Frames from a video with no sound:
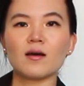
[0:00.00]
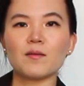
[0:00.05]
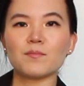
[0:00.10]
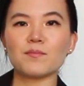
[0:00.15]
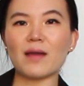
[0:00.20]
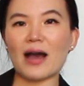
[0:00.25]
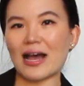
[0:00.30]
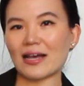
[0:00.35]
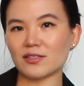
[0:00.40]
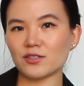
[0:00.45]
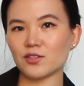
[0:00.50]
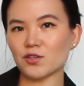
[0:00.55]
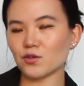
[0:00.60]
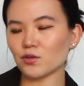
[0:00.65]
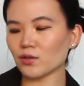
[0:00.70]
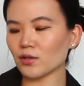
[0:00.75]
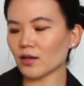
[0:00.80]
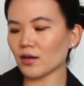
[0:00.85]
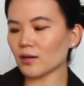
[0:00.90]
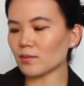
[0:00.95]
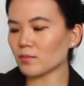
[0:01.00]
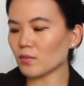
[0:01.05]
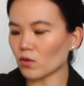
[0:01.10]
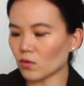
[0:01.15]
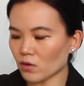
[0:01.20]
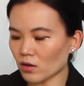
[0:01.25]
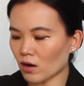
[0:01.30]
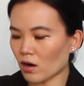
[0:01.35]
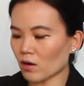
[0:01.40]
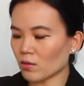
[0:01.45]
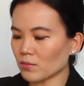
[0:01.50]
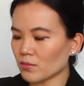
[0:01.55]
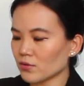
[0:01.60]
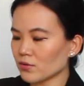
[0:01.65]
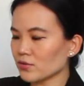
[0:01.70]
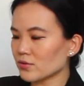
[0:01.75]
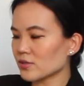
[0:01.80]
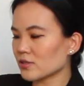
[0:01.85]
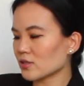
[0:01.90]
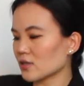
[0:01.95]
masculine or
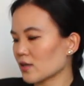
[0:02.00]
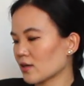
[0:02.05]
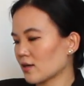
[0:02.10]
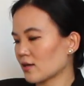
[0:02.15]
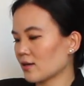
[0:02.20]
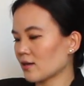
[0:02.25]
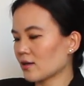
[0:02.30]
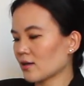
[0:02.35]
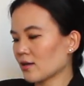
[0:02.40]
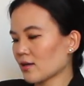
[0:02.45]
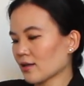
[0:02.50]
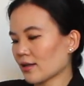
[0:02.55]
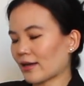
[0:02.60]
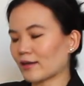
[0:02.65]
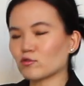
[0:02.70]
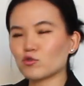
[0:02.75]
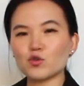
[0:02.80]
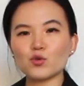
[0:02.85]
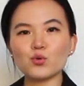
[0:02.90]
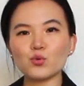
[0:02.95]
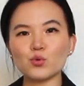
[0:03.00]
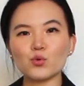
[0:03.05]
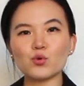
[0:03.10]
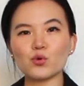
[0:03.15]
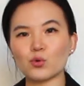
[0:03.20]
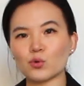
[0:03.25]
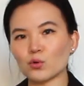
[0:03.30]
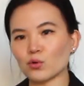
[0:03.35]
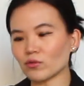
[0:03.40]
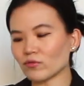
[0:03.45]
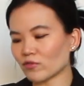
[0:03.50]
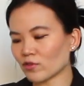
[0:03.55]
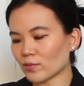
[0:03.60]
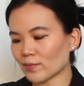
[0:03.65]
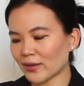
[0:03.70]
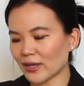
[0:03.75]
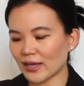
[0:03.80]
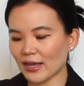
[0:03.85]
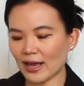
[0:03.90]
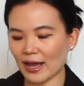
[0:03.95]
almost like too cool for
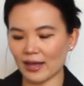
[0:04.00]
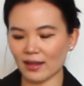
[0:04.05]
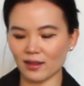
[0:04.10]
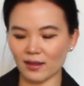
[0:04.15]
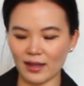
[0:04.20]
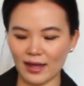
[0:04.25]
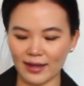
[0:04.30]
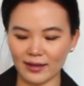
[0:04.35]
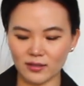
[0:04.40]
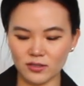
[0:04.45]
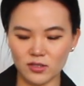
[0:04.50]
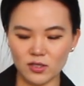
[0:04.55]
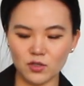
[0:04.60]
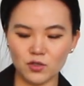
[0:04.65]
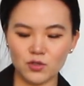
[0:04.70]
me, I like to